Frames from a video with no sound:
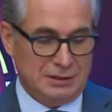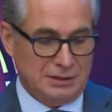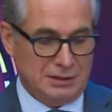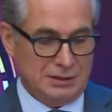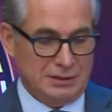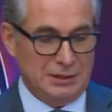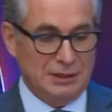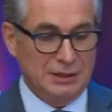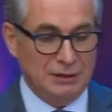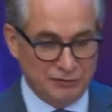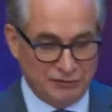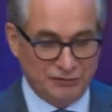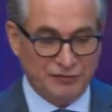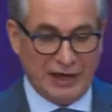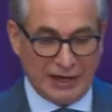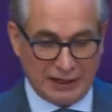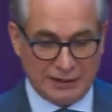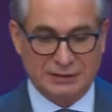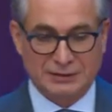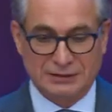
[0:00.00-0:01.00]
in
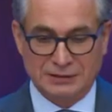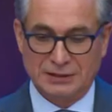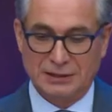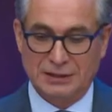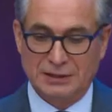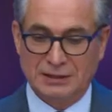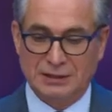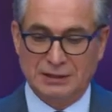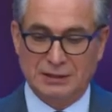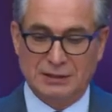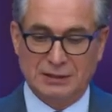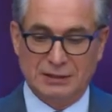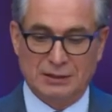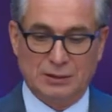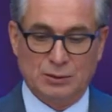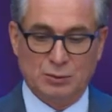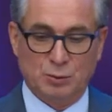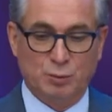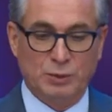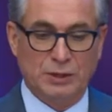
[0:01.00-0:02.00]
fact,
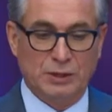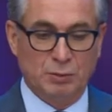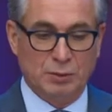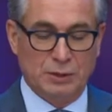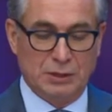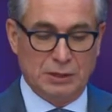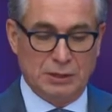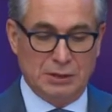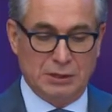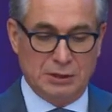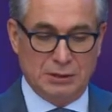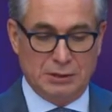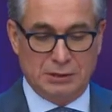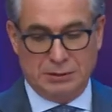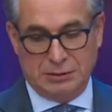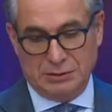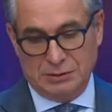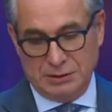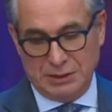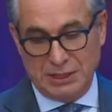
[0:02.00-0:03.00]
we will
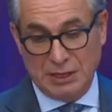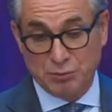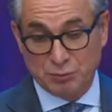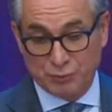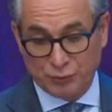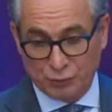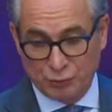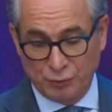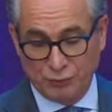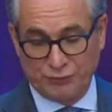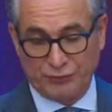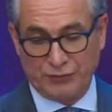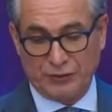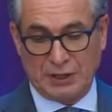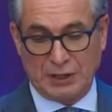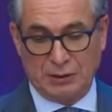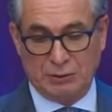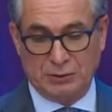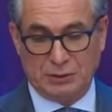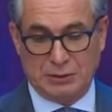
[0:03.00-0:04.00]
improve
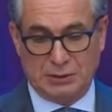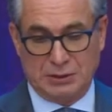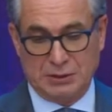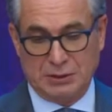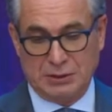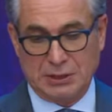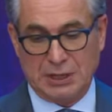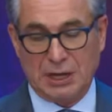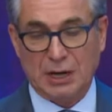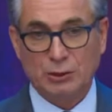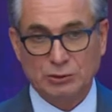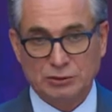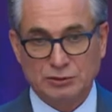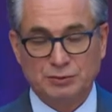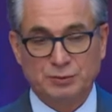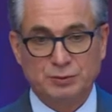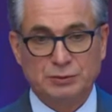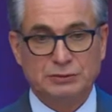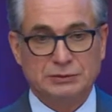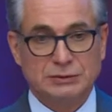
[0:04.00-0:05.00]
our
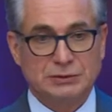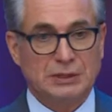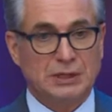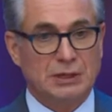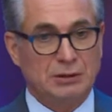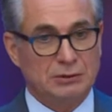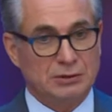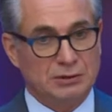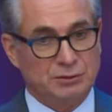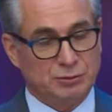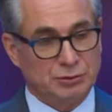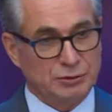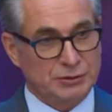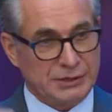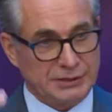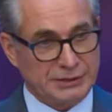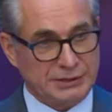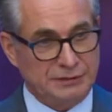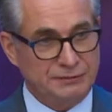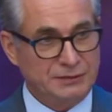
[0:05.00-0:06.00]
output, our
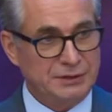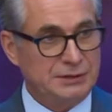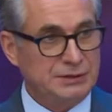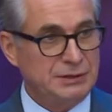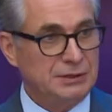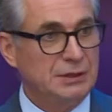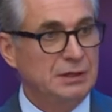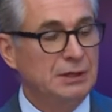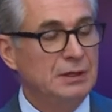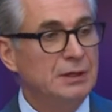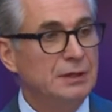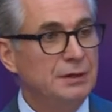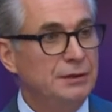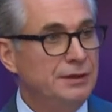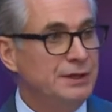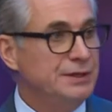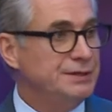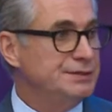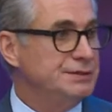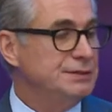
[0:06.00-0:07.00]
productivity
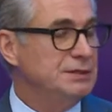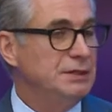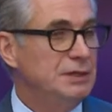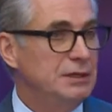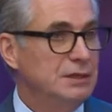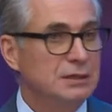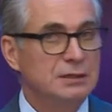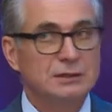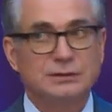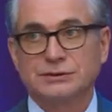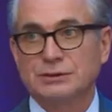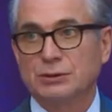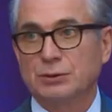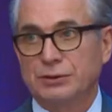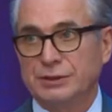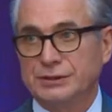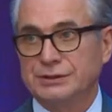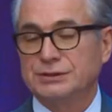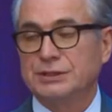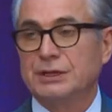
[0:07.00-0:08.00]
this year. So
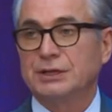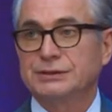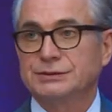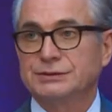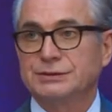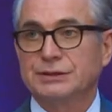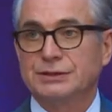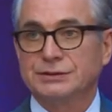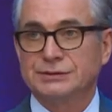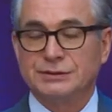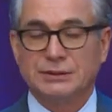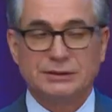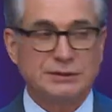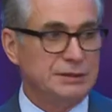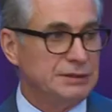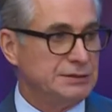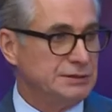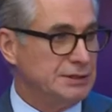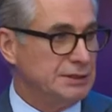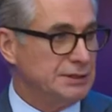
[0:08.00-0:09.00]
this is the
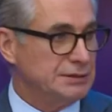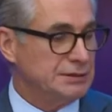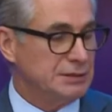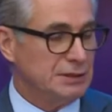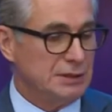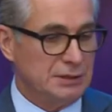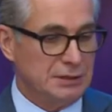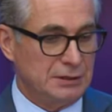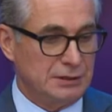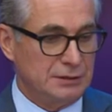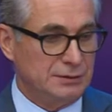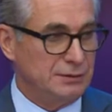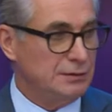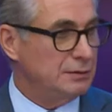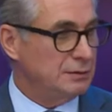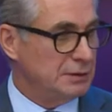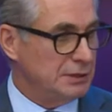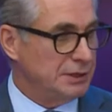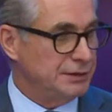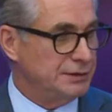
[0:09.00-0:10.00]
statistics
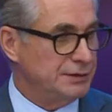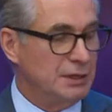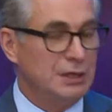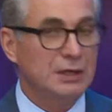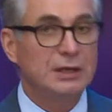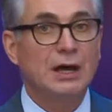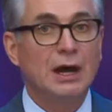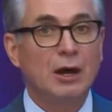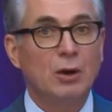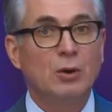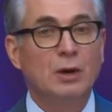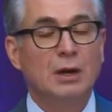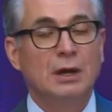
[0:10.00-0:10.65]
until now.